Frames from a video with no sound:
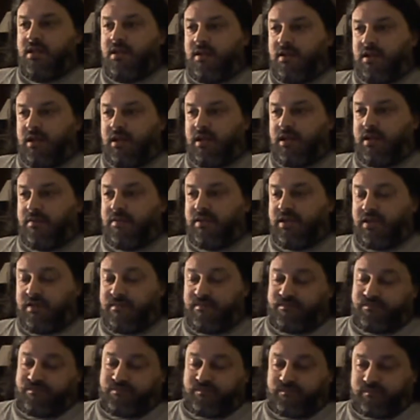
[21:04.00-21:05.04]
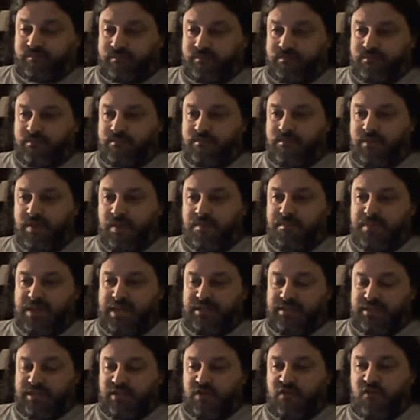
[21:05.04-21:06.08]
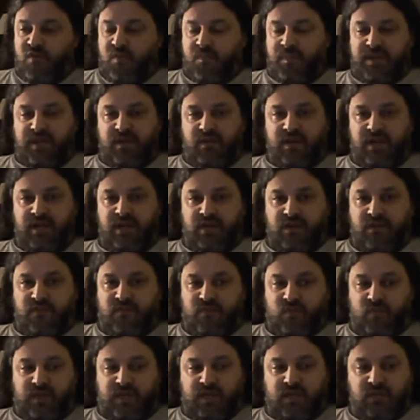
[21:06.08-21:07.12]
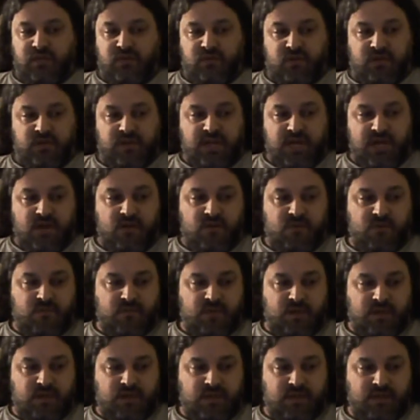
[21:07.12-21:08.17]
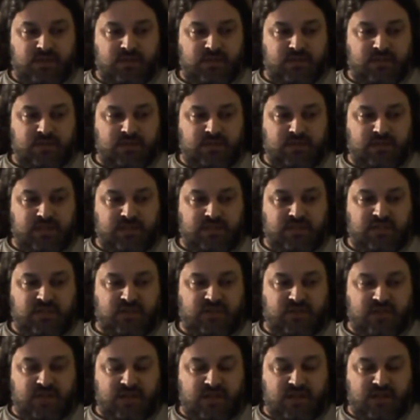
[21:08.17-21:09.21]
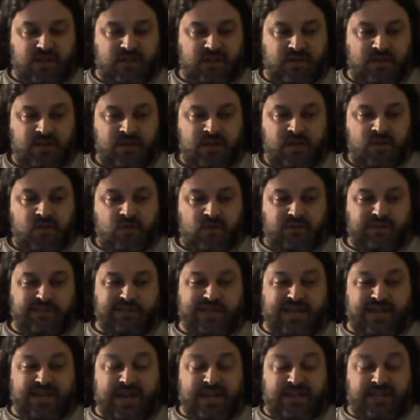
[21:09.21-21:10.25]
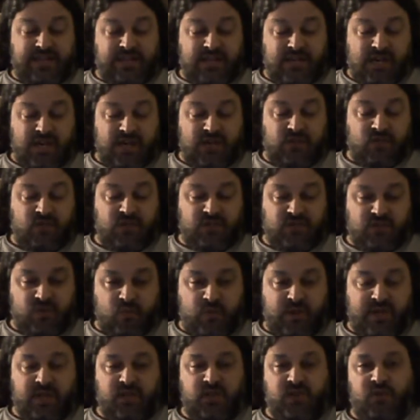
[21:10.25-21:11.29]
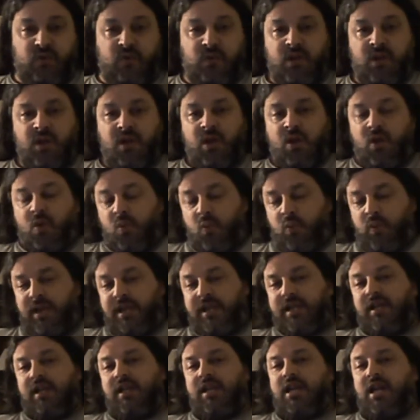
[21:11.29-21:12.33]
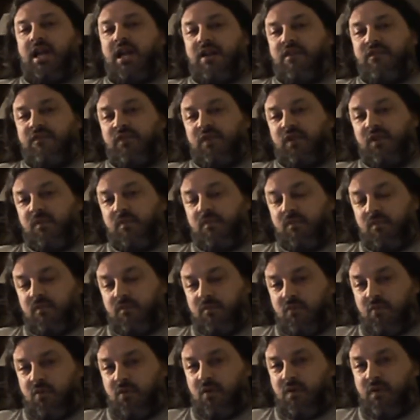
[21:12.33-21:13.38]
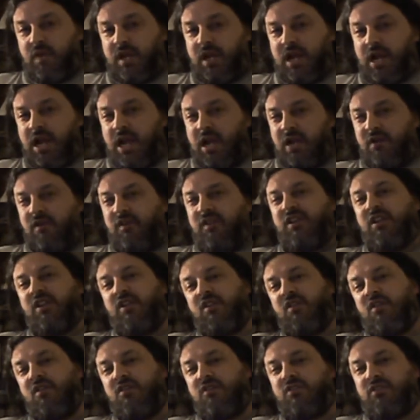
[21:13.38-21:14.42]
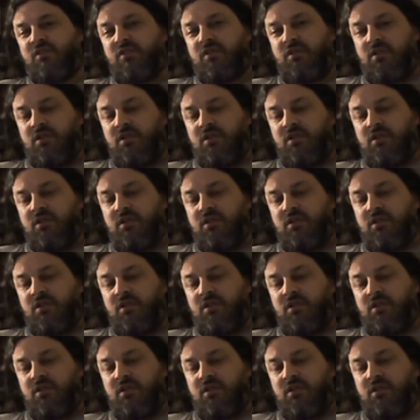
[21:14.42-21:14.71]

Uh, Basically, over a period of, we can do it now uh, since it's uh, the late eighteen hundreds. So we can do, we can cover more than a hundred years